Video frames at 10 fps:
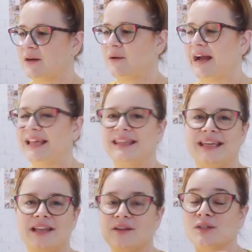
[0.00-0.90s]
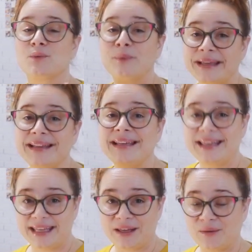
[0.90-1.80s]
So I think he looks really
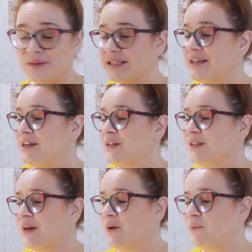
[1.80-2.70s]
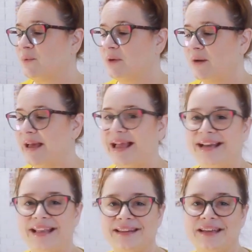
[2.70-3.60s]
cute. So we'll go
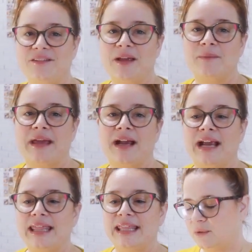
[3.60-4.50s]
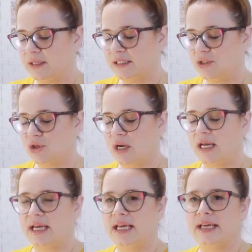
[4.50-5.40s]
ahead and leave him there. So let's
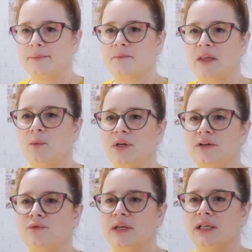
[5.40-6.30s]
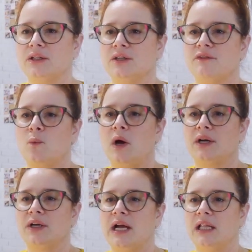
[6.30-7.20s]
try, I wonder if we can look for
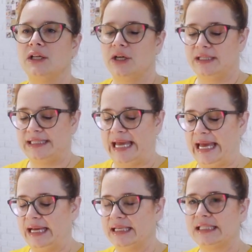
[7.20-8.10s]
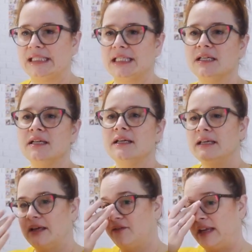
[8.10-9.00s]
watercolor text.
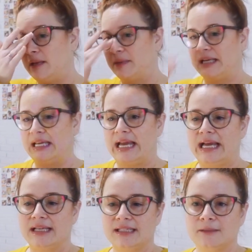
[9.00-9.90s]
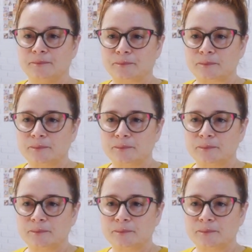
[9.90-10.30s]
If anybody has,